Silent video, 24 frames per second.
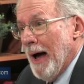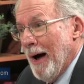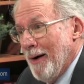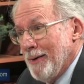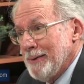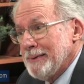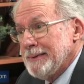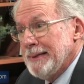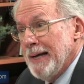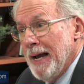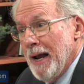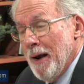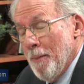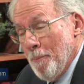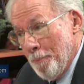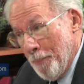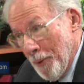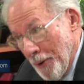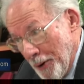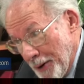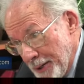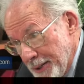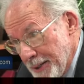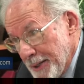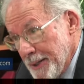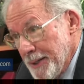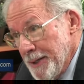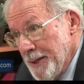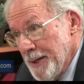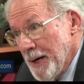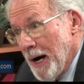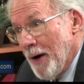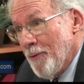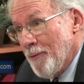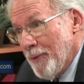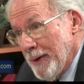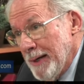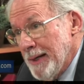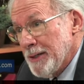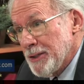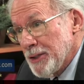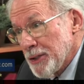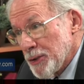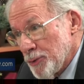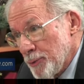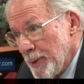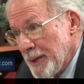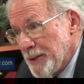I'll say burden of
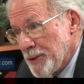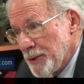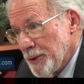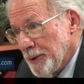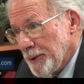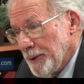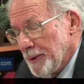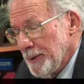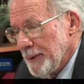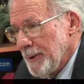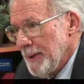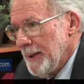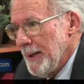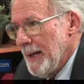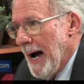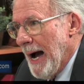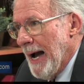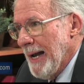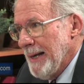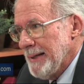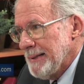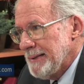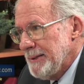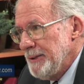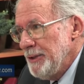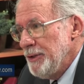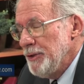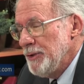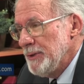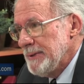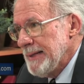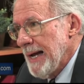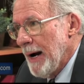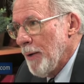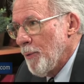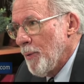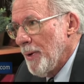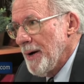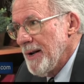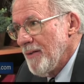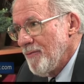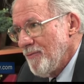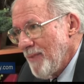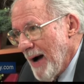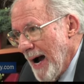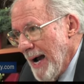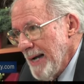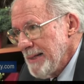religious ritual. I use that word
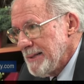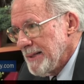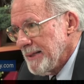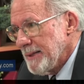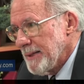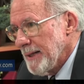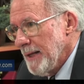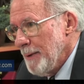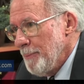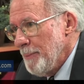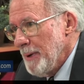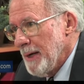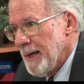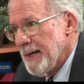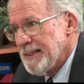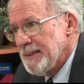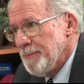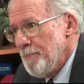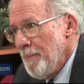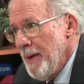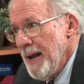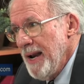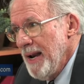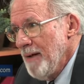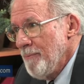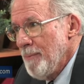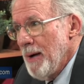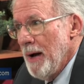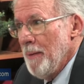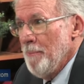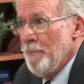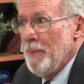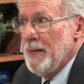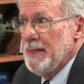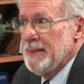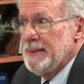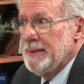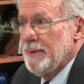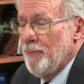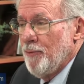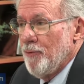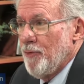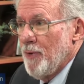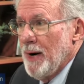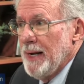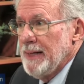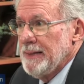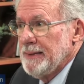advisedly because many of my Muslim
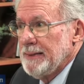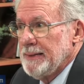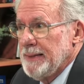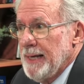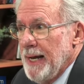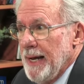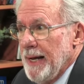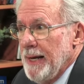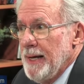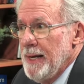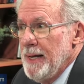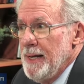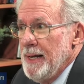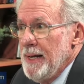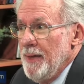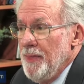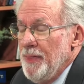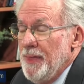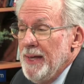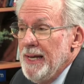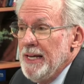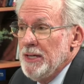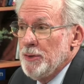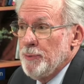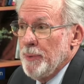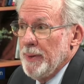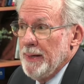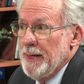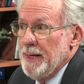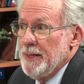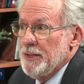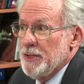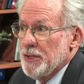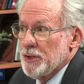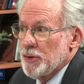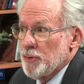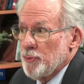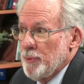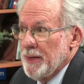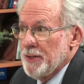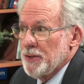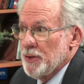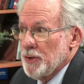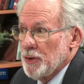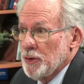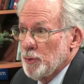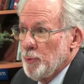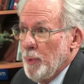friends say these religious
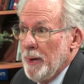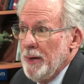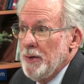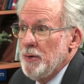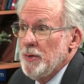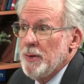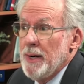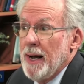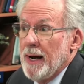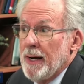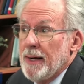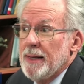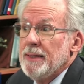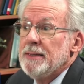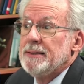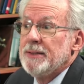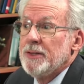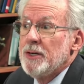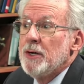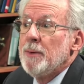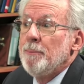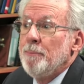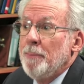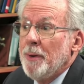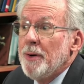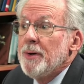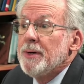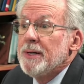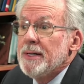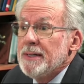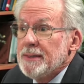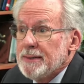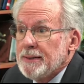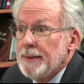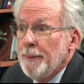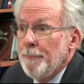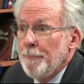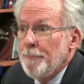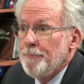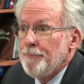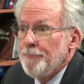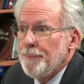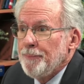rituals we do not consider burdensome.